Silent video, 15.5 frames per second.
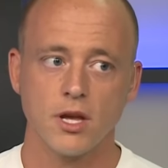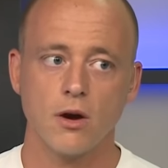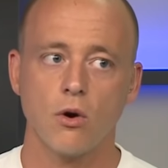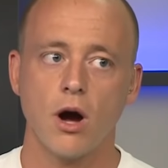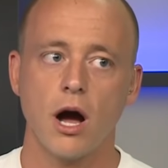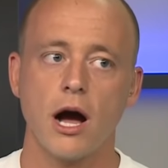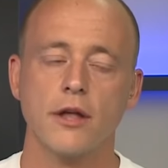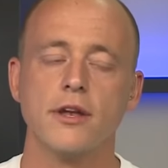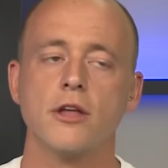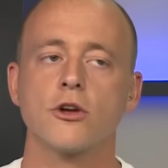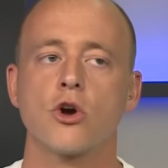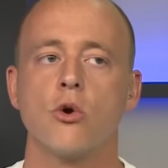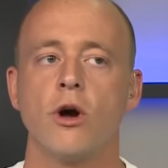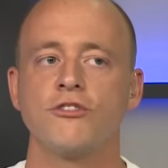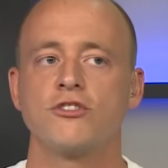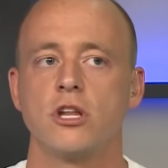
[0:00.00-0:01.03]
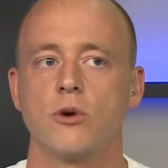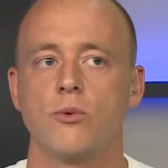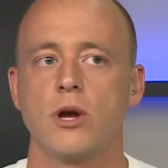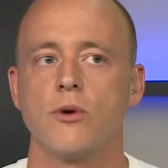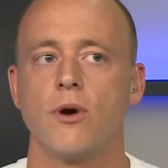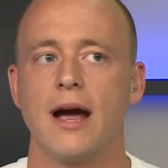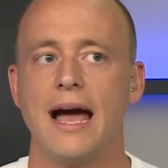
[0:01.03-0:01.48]
Uh, another question that
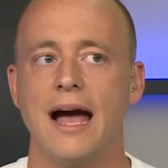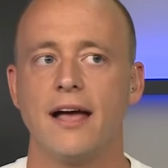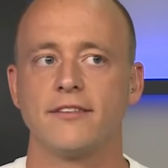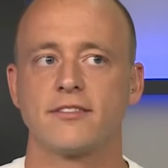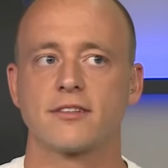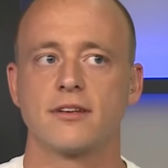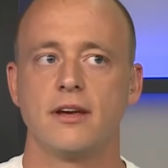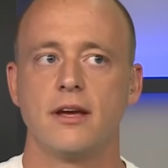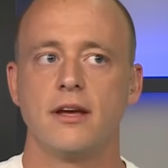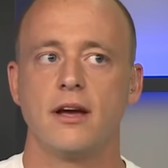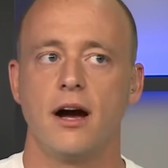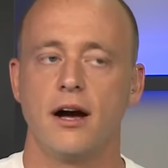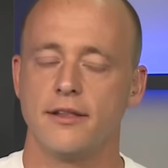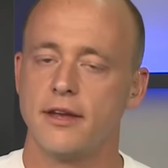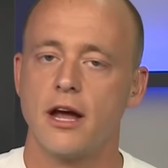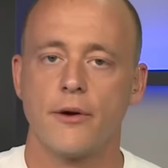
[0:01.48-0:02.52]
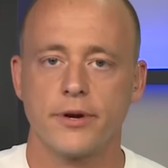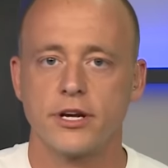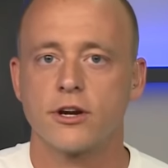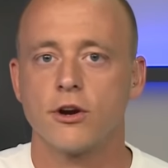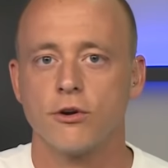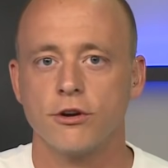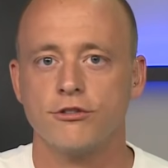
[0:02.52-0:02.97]
we were asked uh, that I would
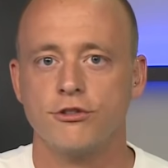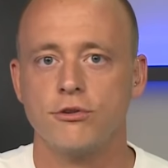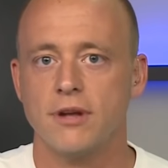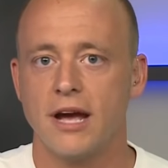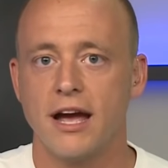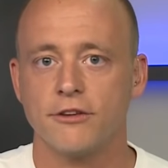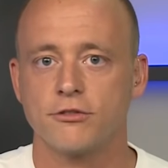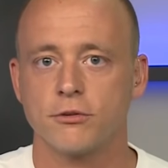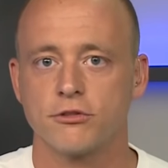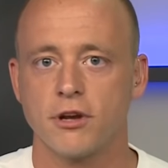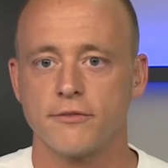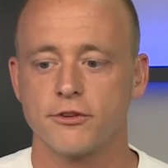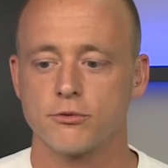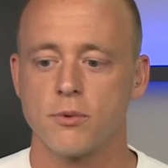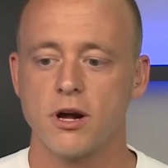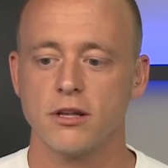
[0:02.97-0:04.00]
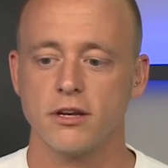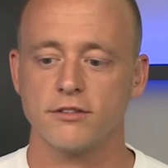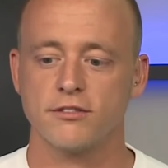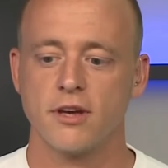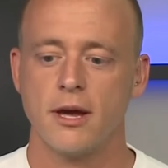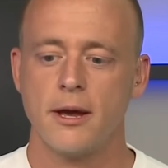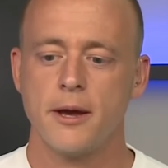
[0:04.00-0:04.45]
encourage you to ask yourself as well is